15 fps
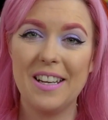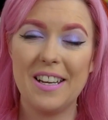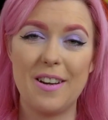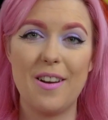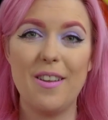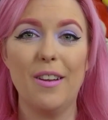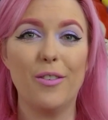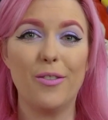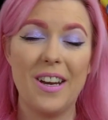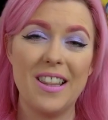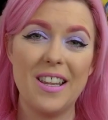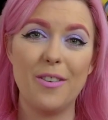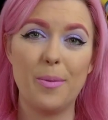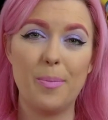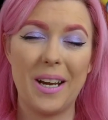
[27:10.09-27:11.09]
you know, this
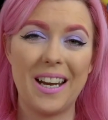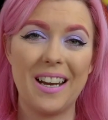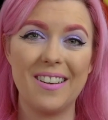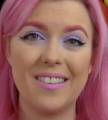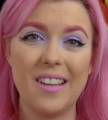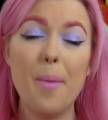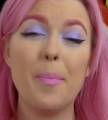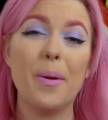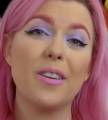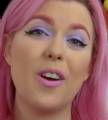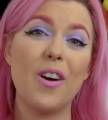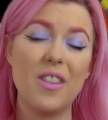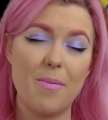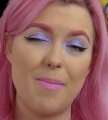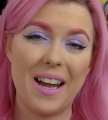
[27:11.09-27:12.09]
friend that was picking us up, and
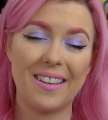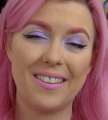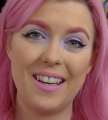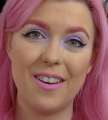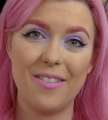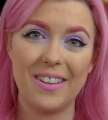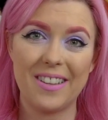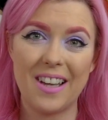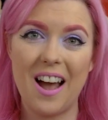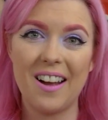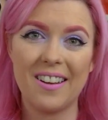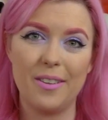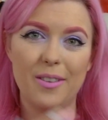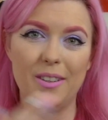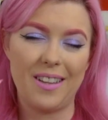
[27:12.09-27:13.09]
got in the back seat of his car
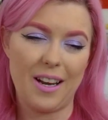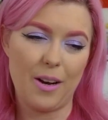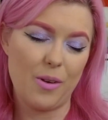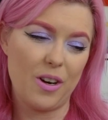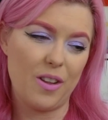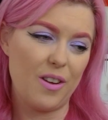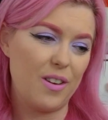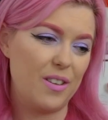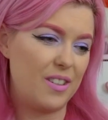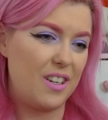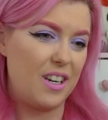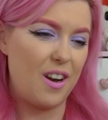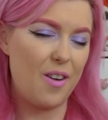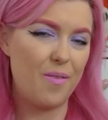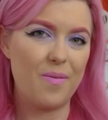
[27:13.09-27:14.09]
because it was like one of those,
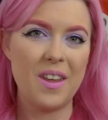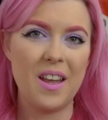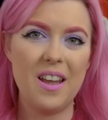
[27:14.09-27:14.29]
you know,